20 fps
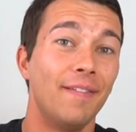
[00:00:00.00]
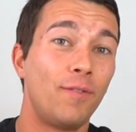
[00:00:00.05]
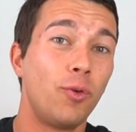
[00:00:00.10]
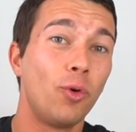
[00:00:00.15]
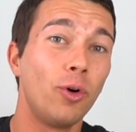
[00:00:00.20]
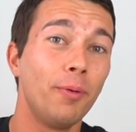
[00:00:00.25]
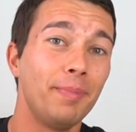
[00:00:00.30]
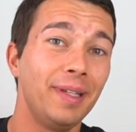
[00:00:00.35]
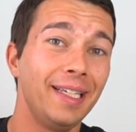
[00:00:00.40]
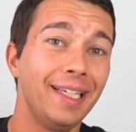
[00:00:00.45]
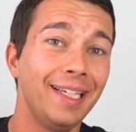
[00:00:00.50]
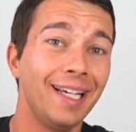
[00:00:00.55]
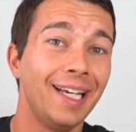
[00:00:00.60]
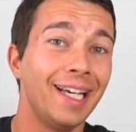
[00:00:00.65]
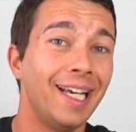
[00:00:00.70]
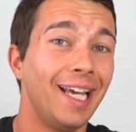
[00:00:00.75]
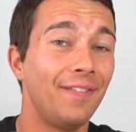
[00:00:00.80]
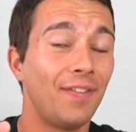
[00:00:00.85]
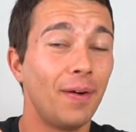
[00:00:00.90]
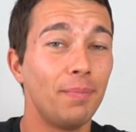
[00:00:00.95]
For me,
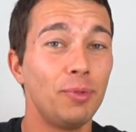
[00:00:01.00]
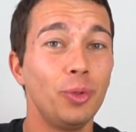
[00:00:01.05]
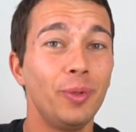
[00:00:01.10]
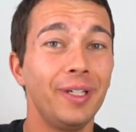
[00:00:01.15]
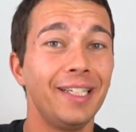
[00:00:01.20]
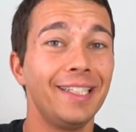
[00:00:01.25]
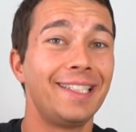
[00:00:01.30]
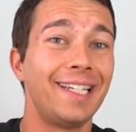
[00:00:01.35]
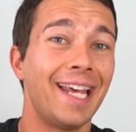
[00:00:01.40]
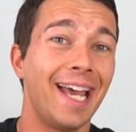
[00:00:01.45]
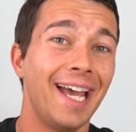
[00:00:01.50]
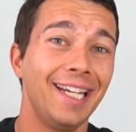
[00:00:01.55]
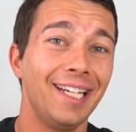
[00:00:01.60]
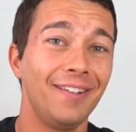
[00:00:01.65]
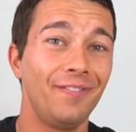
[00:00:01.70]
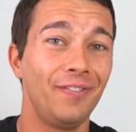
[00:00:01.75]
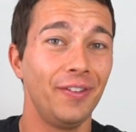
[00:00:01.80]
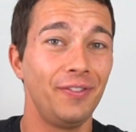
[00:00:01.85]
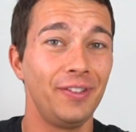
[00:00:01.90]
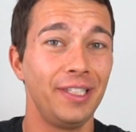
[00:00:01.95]
if I'm doing 10
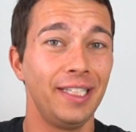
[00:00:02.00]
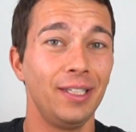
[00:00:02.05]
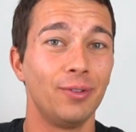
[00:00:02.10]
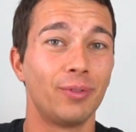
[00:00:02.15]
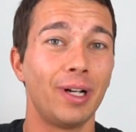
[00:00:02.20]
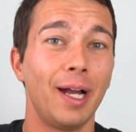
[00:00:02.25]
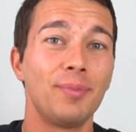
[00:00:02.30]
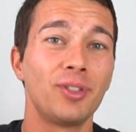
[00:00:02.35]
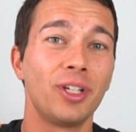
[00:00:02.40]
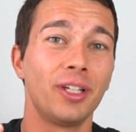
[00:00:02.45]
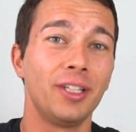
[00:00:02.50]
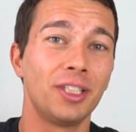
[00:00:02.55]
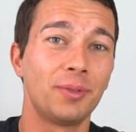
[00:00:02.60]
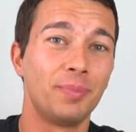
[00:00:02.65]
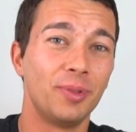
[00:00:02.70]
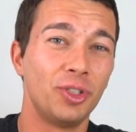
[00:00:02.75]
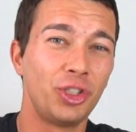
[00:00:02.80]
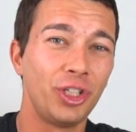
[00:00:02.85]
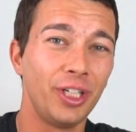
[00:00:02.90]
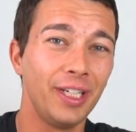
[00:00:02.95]
to 15 reps on this
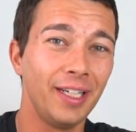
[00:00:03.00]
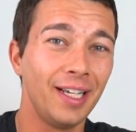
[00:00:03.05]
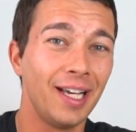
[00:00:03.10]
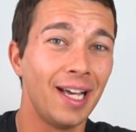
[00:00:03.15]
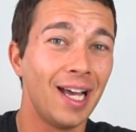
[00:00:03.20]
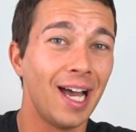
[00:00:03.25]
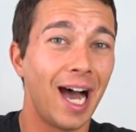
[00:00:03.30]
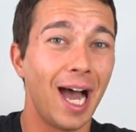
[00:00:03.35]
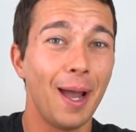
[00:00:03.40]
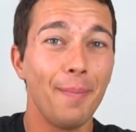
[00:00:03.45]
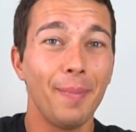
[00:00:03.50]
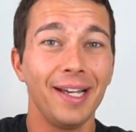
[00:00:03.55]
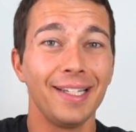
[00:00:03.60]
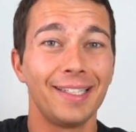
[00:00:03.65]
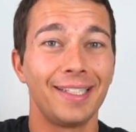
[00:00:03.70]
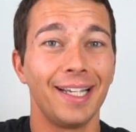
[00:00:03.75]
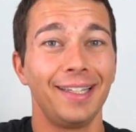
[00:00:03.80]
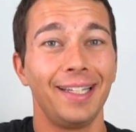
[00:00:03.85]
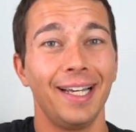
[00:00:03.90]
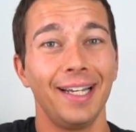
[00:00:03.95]
machine, I
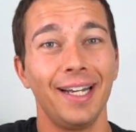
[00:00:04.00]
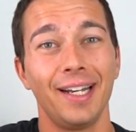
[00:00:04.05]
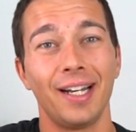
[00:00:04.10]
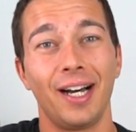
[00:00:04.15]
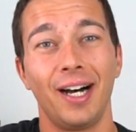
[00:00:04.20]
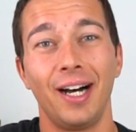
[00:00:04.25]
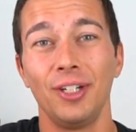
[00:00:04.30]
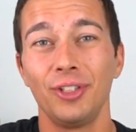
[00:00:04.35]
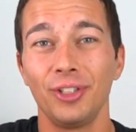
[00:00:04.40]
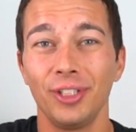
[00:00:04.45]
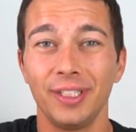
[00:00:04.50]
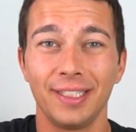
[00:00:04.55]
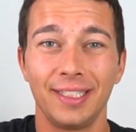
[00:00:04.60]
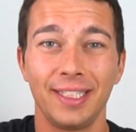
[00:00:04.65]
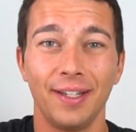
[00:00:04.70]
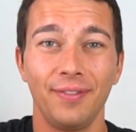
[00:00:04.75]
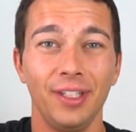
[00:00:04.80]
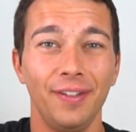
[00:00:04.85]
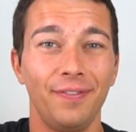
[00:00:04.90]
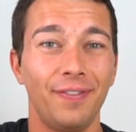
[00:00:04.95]
might set that at
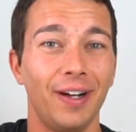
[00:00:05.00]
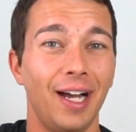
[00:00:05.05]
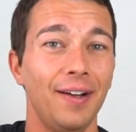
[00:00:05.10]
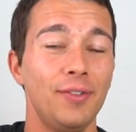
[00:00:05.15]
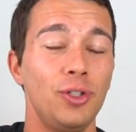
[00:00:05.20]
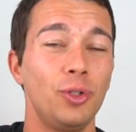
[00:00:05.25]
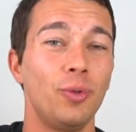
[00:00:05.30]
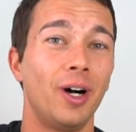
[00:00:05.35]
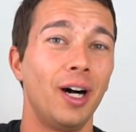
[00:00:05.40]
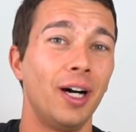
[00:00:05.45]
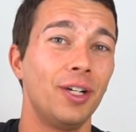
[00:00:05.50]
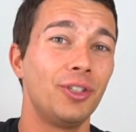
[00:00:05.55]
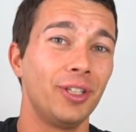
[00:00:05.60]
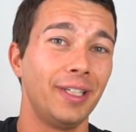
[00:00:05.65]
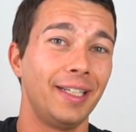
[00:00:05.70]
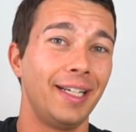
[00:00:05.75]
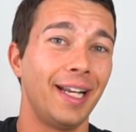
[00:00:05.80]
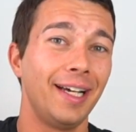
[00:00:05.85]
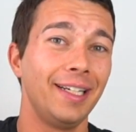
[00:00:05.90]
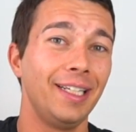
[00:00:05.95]
175 to
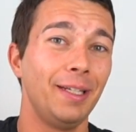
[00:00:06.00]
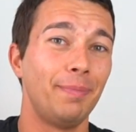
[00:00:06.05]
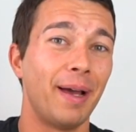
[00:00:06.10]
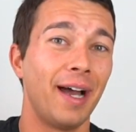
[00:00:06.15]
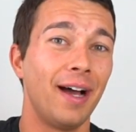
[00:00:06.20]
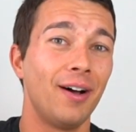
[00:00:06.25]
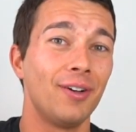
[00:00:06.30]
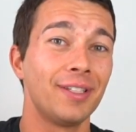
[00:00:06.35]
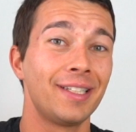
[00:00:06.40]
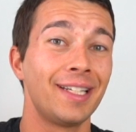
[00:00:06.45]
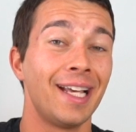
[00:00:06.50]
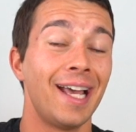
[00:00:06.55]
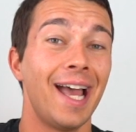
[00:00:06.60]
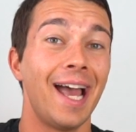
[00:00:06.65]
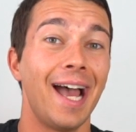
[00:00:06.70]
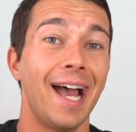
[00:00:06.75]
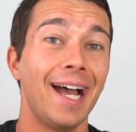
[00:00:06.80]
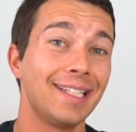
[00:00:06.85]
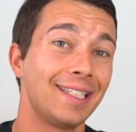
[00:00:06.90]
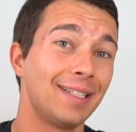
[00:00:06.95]
190 pounds
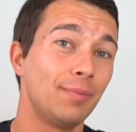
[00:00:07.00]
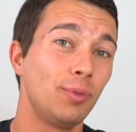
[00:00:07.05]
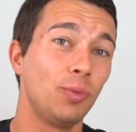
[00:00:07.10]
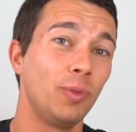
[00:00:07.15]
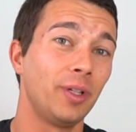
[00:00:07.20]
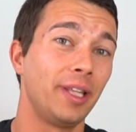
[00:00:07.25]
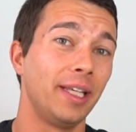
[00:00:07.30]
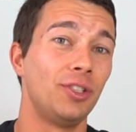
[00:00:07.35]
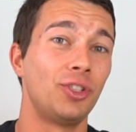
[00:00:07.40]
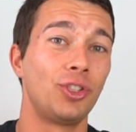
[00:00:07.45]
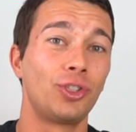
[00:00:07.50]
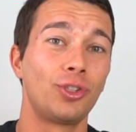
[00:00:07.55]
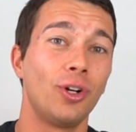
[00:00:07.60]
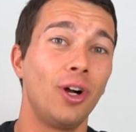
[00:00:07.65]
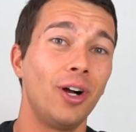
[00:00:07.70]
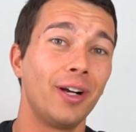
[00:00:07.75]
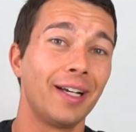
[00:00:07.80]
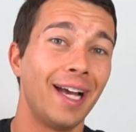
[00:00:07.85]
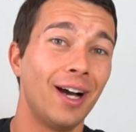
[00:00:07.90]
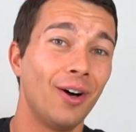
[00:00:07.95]
as someone with a
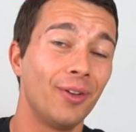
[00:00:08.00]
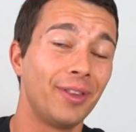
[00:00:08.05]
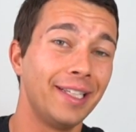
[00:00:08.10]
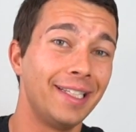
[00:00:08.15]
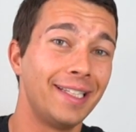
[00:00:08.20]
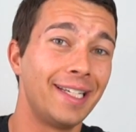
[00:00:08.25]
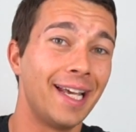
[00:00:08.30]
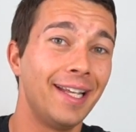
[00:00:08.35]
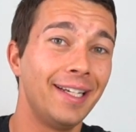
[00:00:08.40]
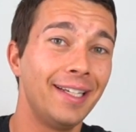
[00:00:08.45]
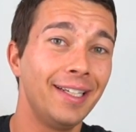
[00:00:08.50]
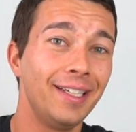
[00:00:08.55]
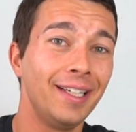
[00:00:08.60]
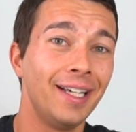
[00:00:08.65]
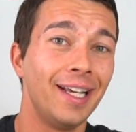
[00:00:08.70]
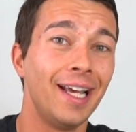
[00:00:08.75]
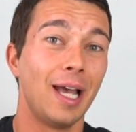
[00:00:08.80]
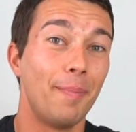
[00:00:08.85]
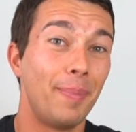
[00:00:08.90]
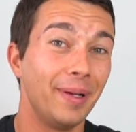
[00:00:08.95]
strong, healthy
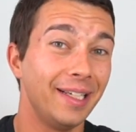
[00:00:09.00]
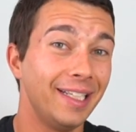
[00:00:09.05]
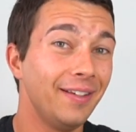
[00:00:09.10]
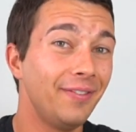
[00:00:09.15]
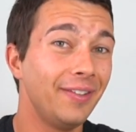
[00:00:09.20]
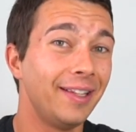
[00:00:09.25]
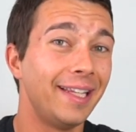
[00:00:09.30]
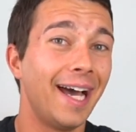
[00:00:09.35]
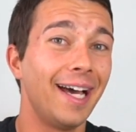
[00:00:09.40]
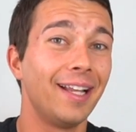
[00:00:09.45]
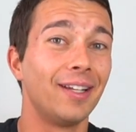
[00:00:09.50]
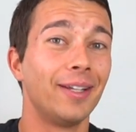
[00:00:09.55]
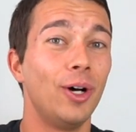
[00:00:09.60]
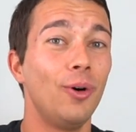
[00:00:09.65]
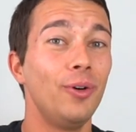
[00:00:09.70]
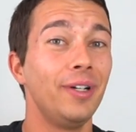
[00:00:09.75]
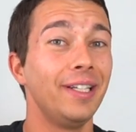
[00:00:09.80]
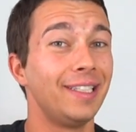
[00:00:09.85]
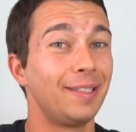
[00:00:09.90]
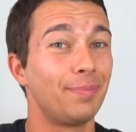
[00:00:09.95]
tendon, but even that
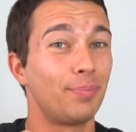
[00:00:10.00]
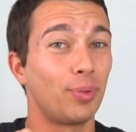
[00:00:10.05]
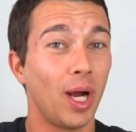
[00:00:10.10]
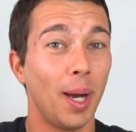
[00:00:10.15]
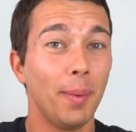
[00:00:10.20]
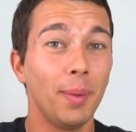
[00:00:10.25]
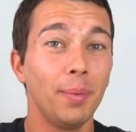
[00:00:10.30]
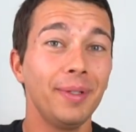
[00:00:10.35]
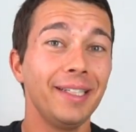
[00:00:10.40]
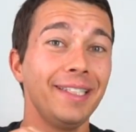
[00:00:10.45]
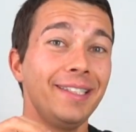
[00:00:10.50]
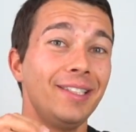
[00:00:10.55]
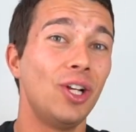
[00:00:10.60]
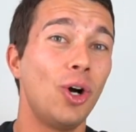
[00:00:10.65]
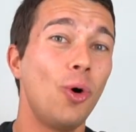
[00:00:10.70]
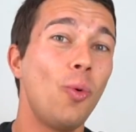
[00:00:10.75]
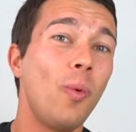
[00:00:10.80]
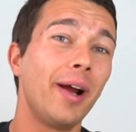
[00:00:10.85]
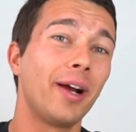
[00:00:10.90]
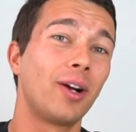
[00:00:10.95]
load is probably
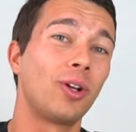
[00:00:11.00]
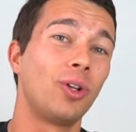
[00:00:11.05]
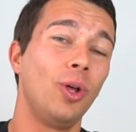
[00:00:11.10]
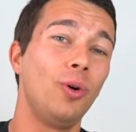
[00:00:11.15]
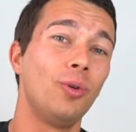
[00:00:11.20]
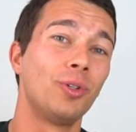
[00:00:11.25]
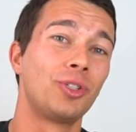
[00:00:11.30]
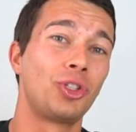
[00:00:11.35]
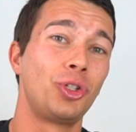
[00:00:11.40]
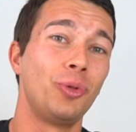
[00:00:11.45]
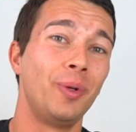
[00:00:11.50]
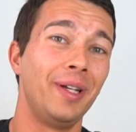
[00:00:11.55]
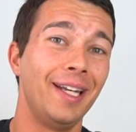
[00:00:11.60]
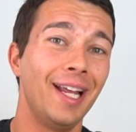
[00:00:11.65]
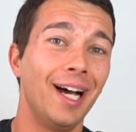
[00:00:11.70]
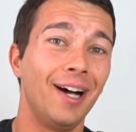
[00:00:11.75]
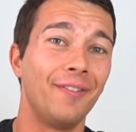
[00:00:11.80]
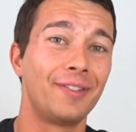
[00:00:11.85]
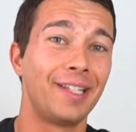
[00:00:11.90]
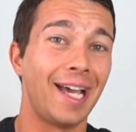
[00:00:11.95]
nowhere close to
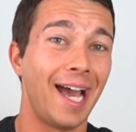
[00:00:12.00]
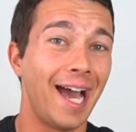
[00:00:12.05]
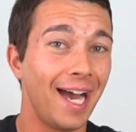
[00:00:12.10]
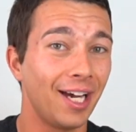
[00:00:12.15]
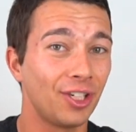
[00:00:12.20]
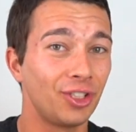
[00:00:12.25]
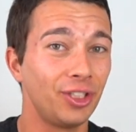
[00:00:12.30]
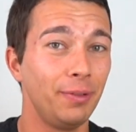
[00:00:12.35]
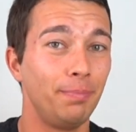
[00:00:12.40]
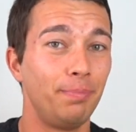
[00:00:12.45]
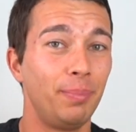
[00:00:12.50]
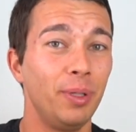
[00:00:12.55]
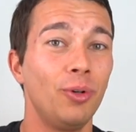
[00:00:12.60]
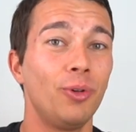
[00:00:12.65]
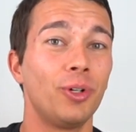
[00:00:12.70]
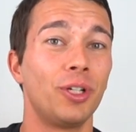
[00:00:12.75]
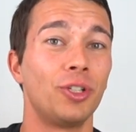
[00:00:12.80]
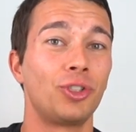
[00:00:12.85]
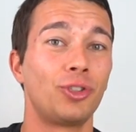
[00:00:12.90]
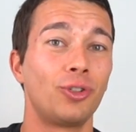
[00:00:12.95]
enough to actually
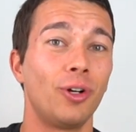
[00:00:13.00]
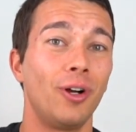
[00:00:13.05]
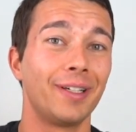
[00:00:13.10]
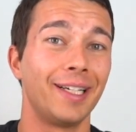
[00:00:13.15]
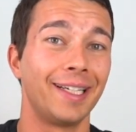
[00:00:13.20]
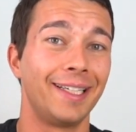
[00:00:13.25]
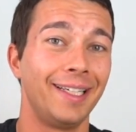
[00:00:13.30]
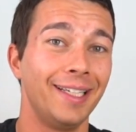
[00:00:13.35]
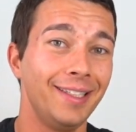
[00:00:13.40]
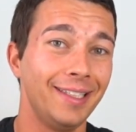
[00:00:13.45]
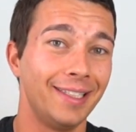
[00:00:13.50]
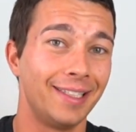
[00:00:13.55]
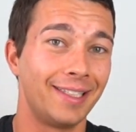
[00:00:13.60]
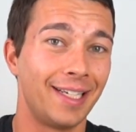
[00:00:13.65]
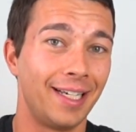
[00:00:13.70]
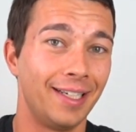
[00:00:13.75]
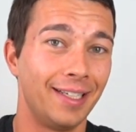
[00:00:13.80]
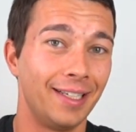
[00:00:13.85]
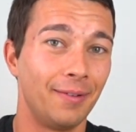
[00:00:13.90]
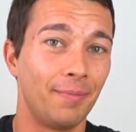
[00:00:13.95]
build a strong Achilles
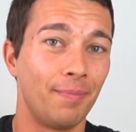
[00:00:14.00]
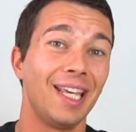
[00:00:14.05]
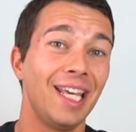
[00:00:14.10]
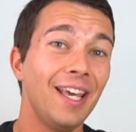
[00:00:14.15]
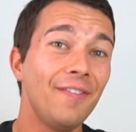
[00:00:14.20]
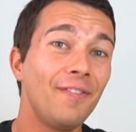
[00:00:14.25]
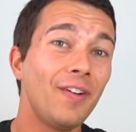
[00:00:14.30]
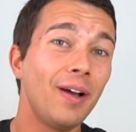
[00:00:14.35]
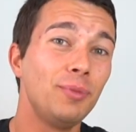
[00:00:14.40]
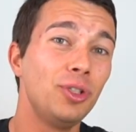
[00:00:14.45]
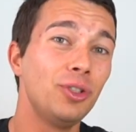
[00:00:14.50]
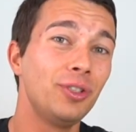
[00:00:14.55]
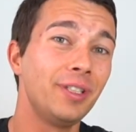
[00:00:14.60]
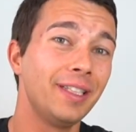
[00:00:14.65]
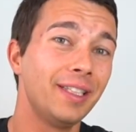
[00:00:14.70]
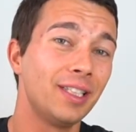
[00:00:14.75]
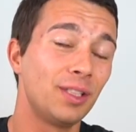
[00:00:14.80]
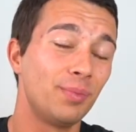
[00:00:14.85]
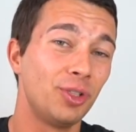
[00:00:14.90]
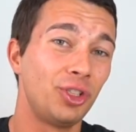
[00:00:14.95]
tendon. If I'm
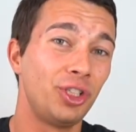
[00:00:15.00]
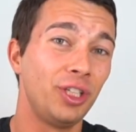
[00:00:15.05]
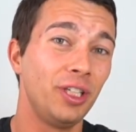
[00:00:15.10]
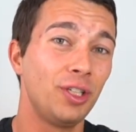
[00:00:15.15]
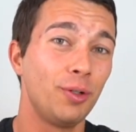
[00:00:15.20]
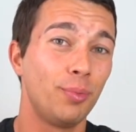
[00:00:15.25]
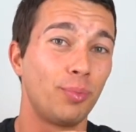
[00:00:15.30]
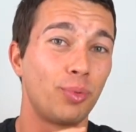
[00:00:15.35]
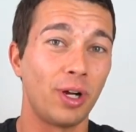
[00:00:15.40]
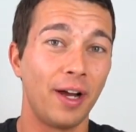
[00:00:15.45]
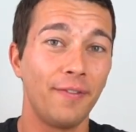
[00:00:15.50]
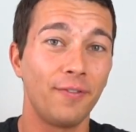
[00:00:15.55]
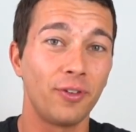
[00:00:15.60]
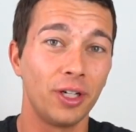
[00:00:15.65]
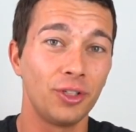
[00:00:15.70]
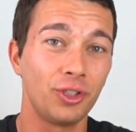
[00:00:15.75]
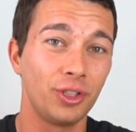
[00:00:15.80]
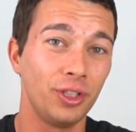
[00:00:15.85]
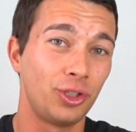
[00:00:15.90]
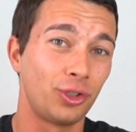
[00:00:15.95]
using this machine to
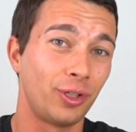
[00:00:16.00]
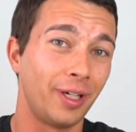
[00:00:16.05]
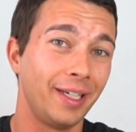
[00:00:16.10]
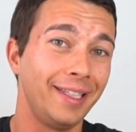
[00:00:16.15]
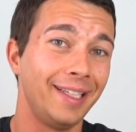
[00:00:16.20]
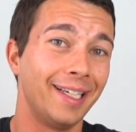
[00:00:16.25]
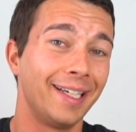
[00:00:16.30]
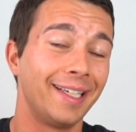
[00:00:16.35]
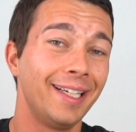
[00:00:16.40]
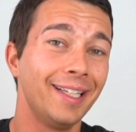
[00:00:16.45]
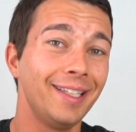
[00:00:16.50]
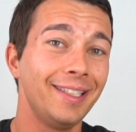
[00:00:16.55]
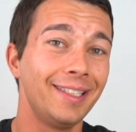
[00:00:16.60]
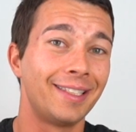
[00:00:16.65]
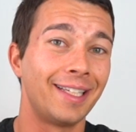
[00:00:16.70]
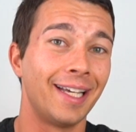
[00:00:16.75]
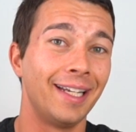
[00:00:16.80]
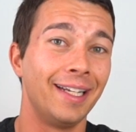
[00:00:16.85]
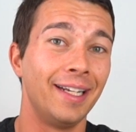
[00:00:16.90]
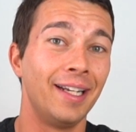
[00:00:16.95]
preferentially train the
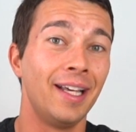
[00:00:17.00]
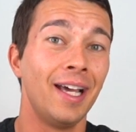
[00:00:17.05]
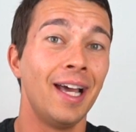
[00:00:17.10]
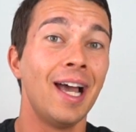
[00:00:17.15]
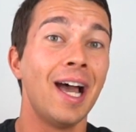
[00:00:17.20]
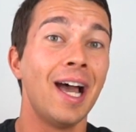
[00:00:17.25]
Achilles tendon,